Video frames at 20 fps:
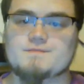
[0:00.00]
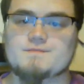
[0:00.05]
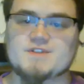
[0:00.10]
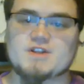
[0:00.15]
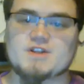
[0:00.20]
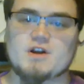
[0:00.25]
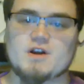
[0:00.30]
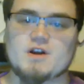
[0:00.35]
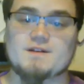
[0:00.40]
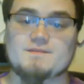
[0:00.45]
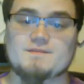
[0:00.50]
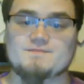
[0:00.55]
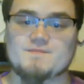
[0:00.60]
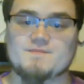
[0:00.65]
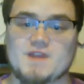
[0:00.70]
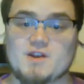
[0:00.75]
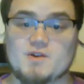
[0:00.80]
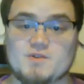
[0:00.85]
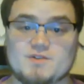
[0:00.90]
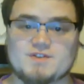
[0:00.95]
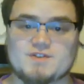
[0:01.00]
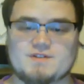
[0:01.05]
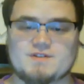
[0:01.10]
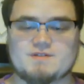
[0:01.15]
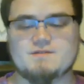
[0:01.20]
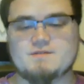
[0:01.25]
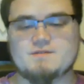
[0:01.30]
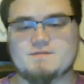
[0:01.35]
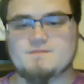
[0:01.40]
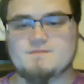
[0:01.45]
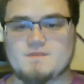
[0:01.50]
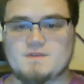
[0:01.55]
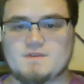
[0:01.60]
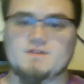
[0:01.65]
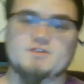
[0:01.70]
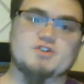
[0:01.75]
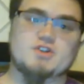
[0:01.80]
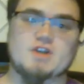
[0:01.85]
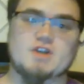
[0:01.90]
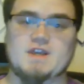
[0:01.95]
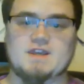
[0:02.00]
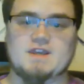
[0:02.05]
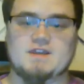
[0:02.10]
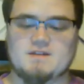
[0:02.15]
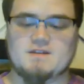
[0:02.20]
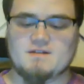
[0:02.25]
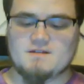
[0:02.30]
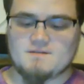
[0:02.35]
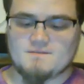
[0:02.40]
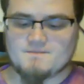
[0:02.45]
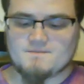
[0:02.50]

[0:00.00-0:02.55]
Sorry, I know it's shaky.